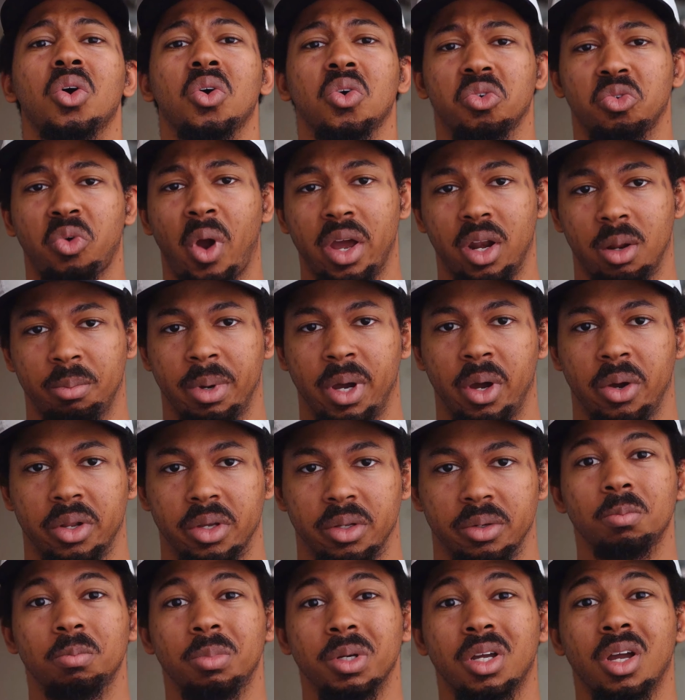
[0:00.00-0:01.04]
write about
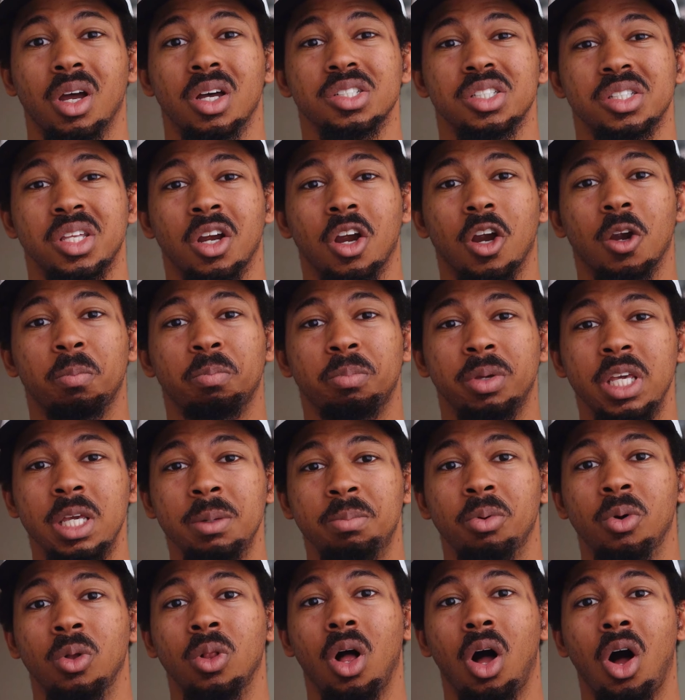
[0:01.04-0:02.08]
it, because there are
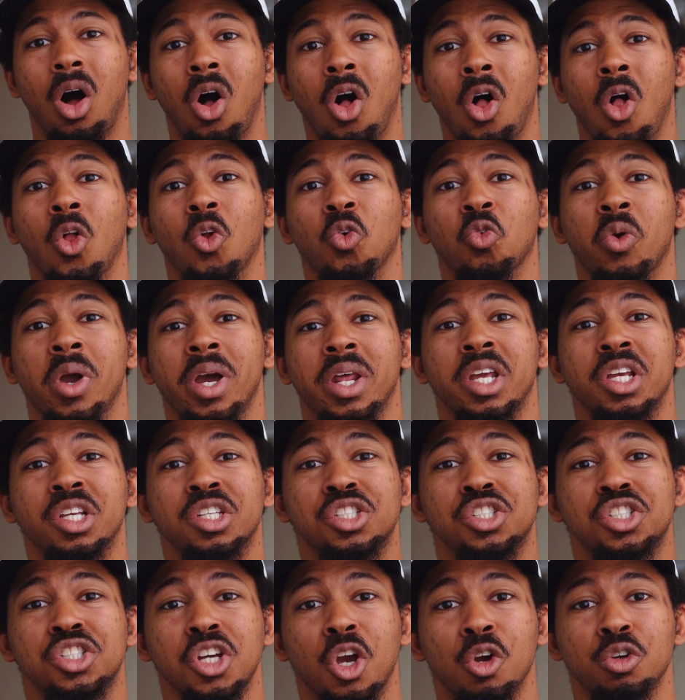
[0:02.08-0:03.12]
people already
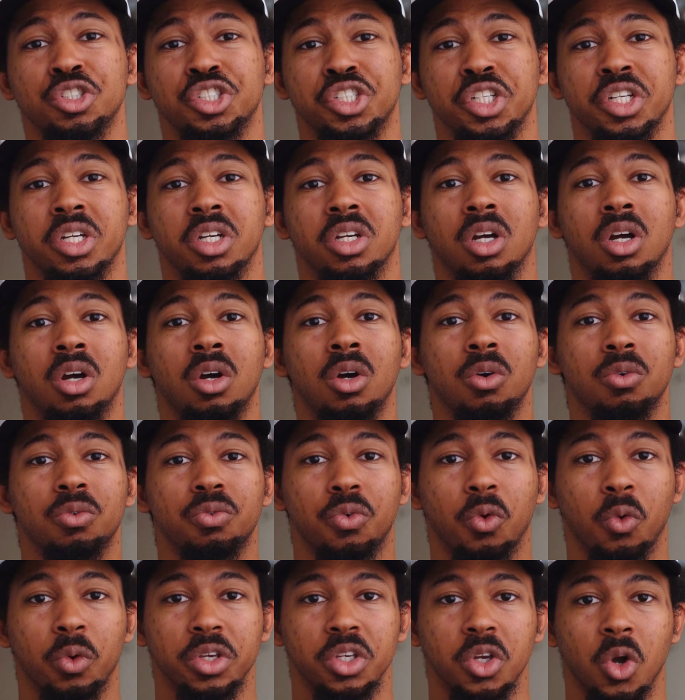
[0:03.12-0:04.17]
searching
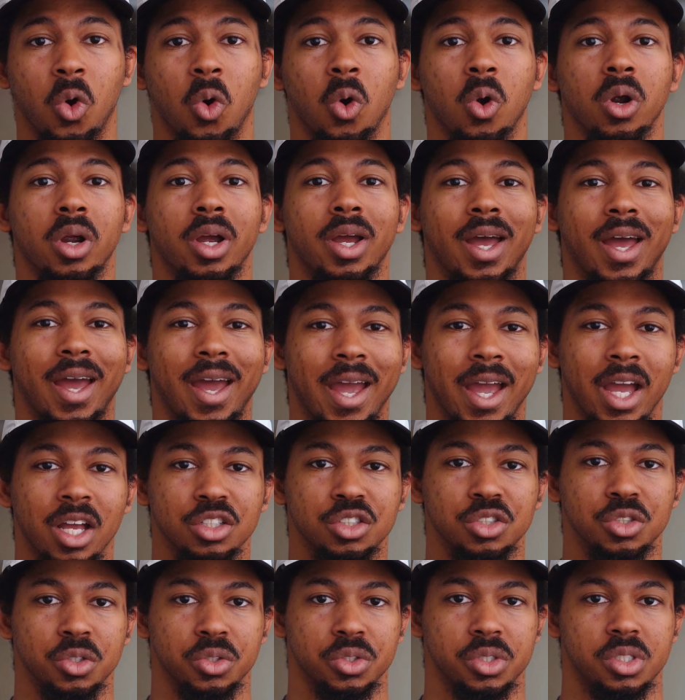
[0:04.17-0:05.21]
for your
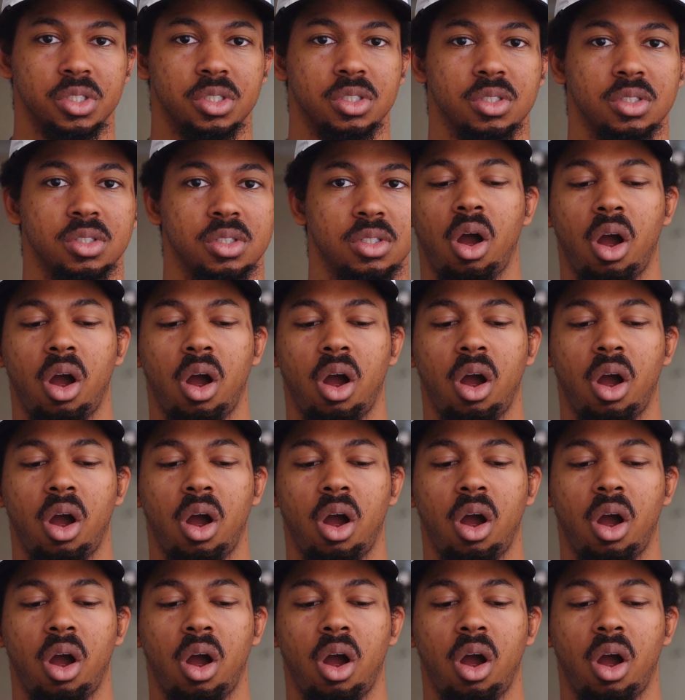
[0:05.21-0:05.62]
answers.